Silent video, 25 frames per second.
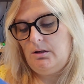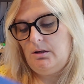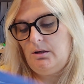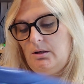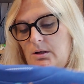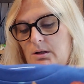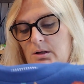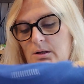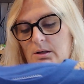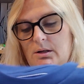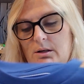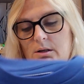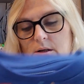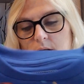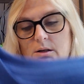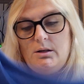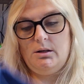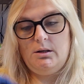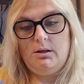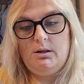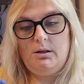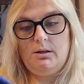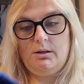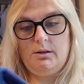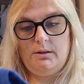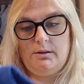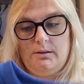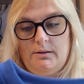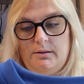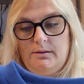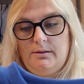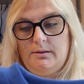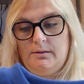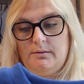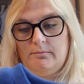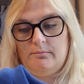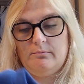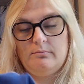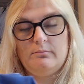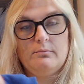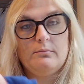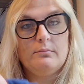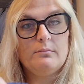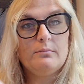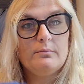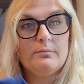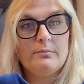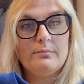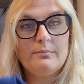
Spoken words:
No one is speaking in this clip.